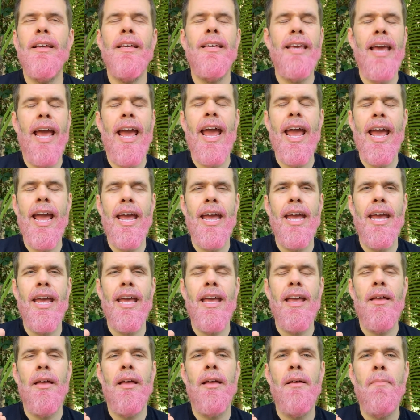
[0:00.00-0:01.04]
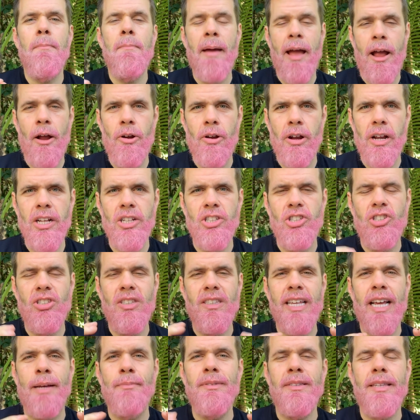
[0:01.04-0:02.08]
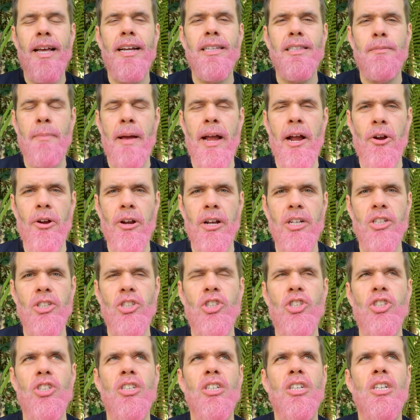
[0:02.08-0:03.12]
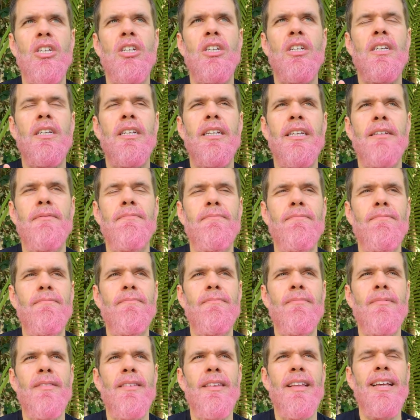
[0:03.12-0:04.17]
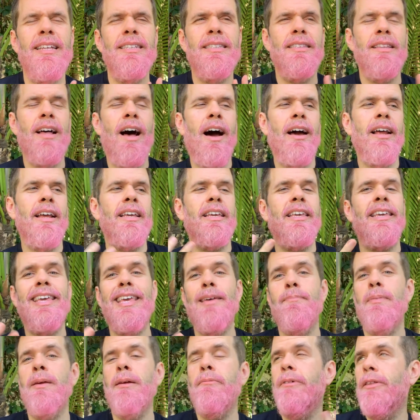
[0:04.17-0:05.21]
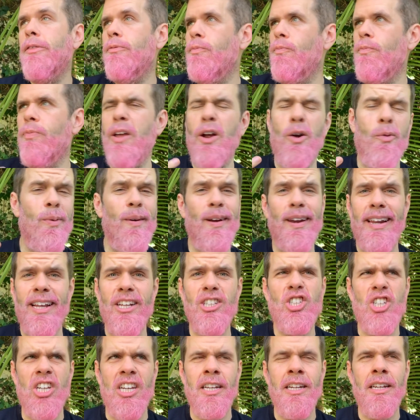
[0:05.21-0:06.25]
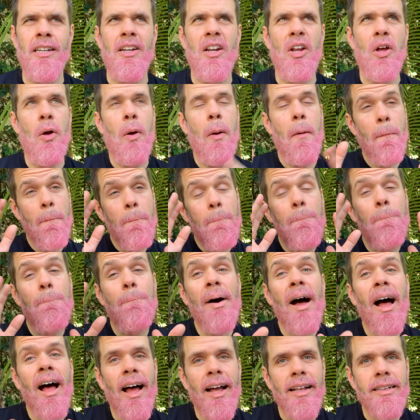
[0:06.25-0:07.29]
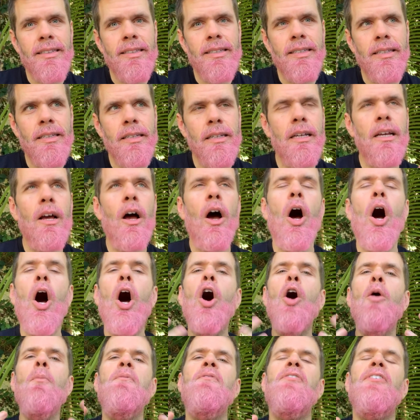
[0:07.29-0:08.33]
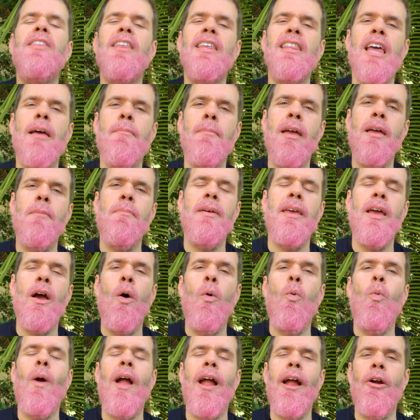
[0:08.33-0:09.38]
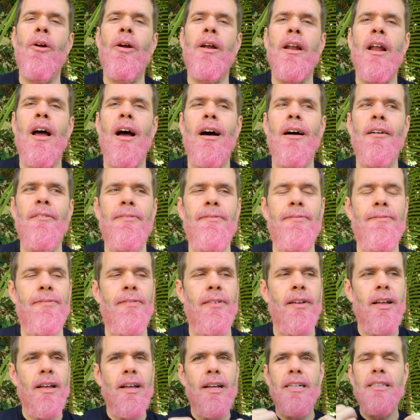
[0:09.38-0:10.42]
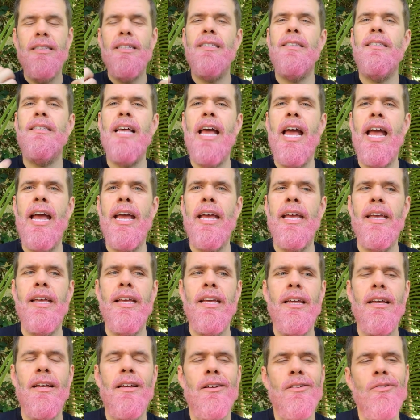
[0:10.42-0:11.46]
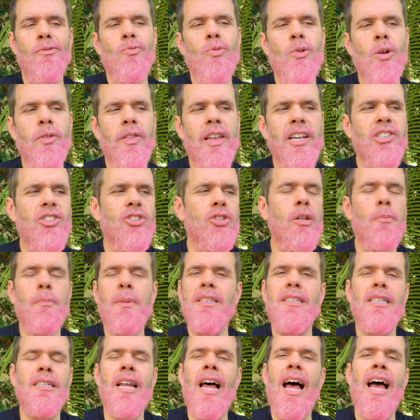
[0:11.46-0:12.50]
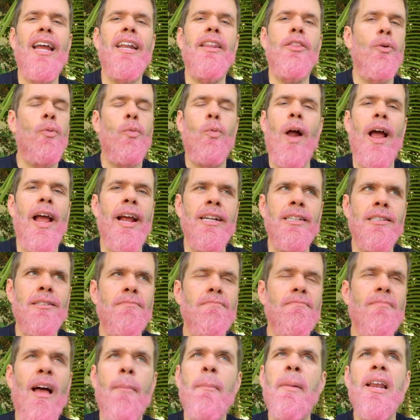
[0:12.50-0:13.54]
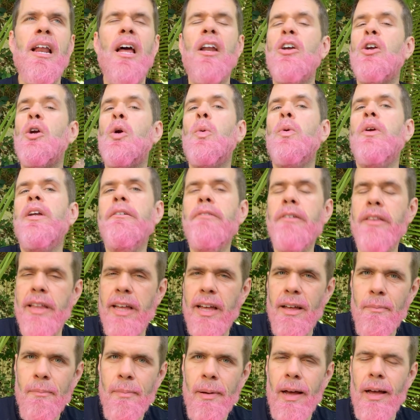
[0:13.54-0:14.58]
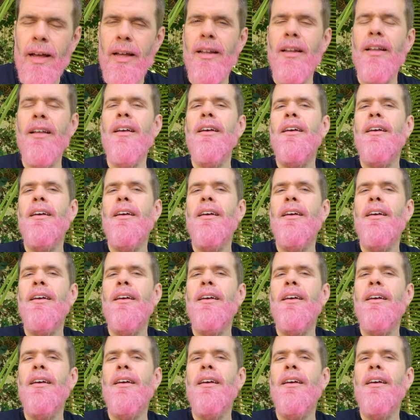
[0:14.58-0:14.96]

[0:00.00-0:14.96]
gay marriage, same sex marriage, is not in keeping with their religion, but hopefully they may be aware enough to say, well, they shouldn't be denied the right. I may not agree with it, but